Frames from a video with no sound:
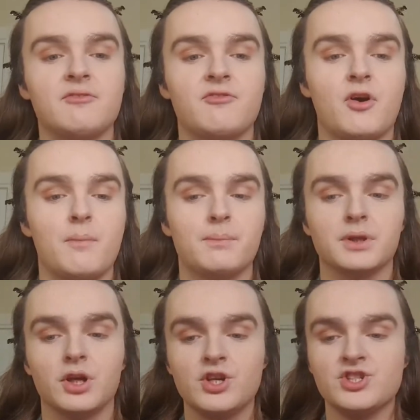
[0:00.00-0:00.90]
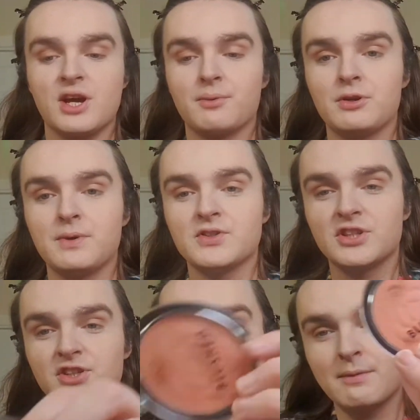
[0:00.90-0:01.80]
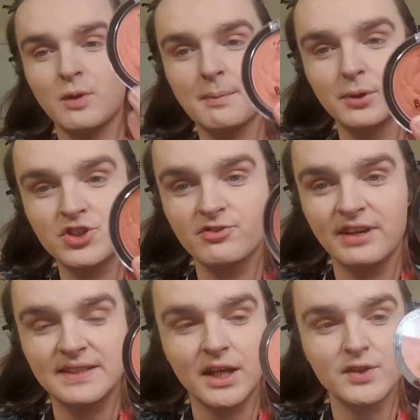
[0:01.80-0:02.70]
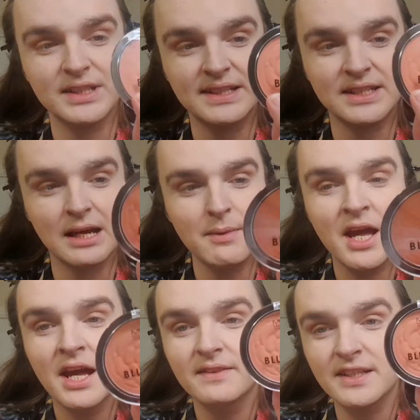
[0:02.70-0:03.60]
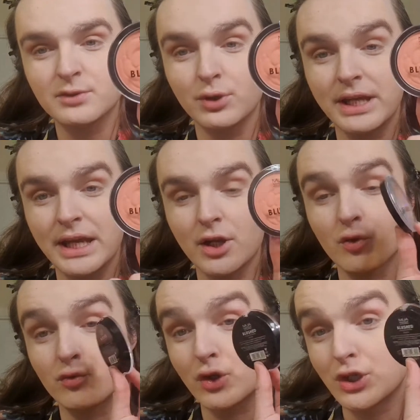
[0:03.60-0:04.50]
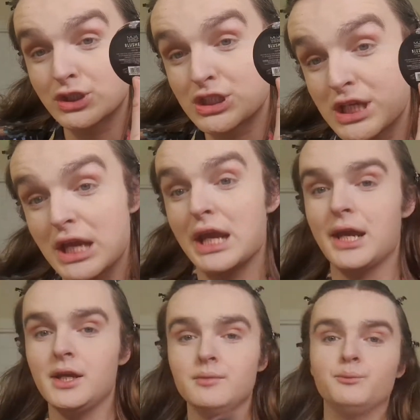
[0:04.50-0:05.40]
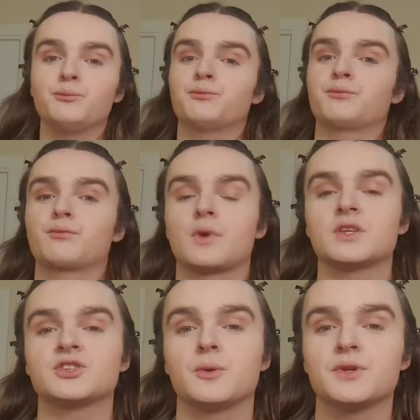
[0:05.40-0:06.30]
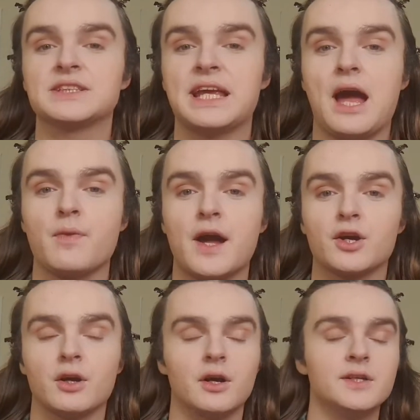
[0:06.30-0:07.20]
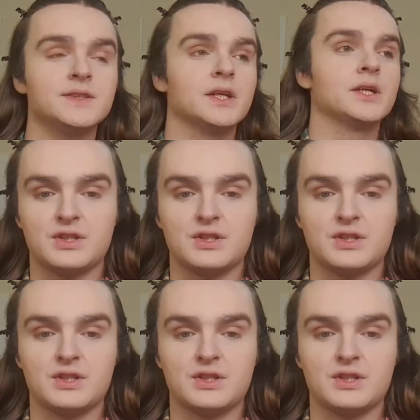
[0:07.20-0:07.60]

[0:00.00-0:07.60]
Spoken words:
For blush, I'm going to be using those MUA blushed things that I used last time. This one in Rose Tea. So we'll see how that goes.